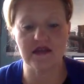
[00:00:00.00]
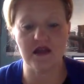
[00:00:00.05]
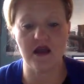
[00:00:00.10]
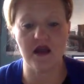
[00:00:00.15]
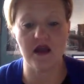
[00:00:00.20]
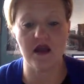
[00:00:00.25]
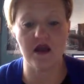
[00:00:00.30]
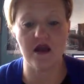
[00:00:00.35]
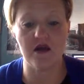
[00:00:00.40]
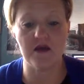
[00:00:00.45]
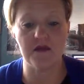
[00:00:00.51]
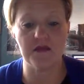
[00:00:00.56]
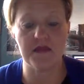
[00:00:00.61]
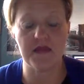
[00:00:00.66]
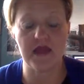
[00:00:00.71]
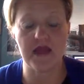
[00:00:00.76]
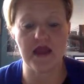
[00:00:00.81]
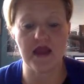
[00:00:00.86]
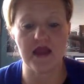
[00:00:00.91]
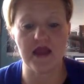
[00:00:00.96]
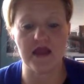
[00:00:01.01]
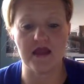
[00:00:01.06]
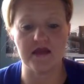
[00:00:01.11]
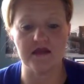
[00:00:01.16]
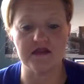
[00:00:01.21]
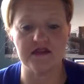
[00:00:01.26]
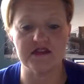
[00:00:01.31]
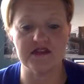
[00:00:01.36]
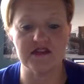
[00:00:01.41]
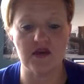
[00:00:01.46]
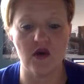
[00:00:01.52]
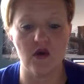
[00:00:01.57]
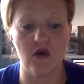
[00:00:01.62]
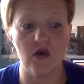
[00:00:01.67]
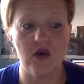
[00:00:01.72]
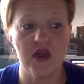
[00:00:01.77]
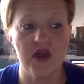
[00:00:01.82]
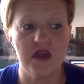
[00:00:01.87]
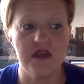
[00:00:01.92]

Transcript: And so